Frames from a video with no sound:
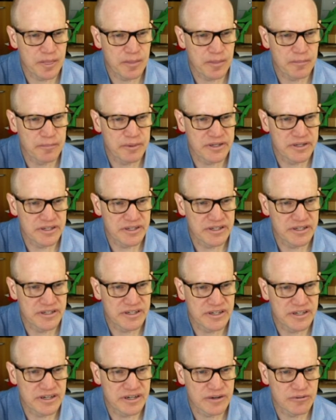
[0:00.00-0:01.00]
B,
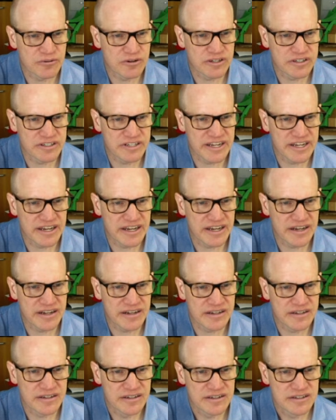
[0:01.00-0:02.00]
and I wanted to
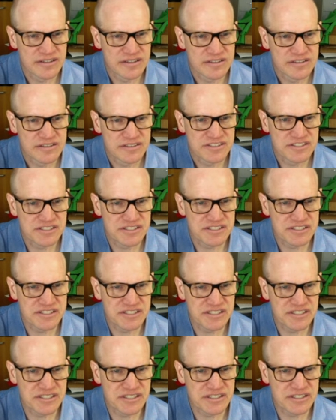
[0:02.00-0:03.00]
add
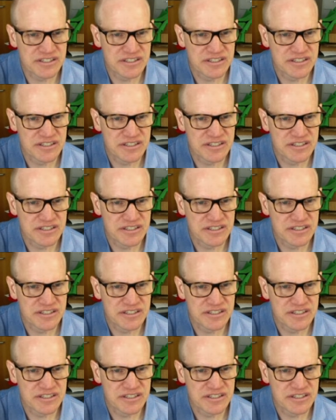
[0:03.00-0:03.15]
C,